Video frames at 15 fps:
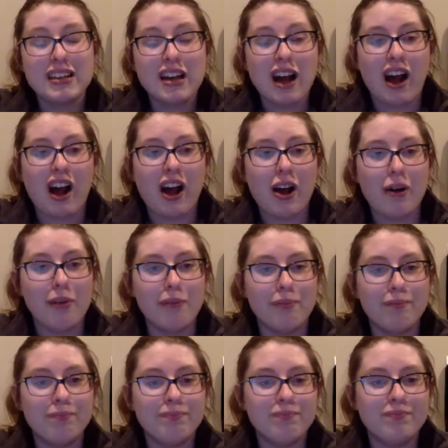
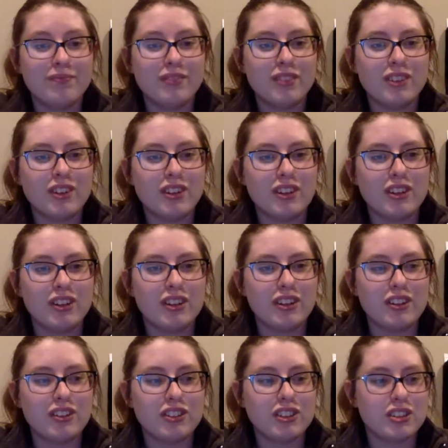
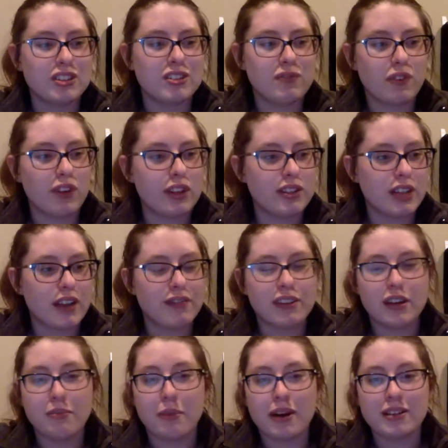Just for the safety
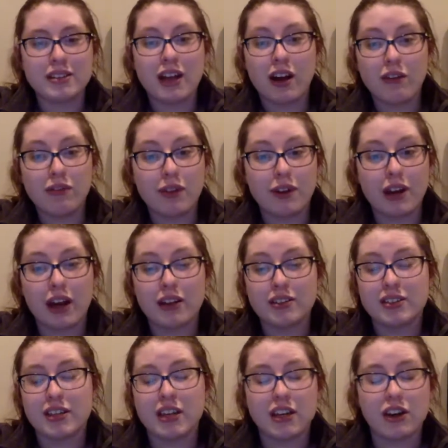of myself and not
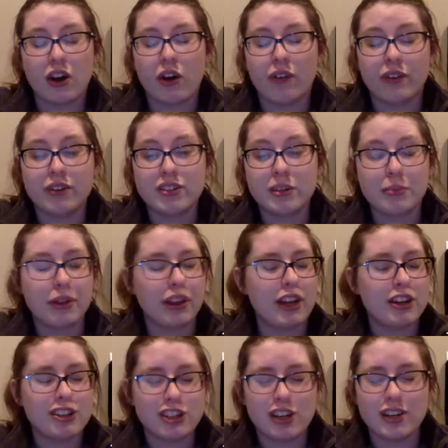seeing an
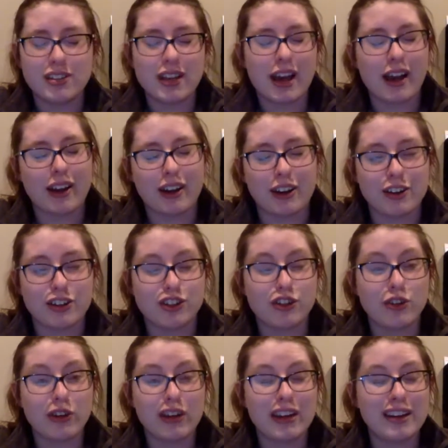overstimulation attack on
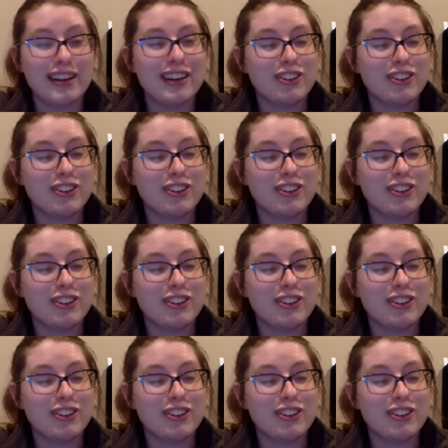screen.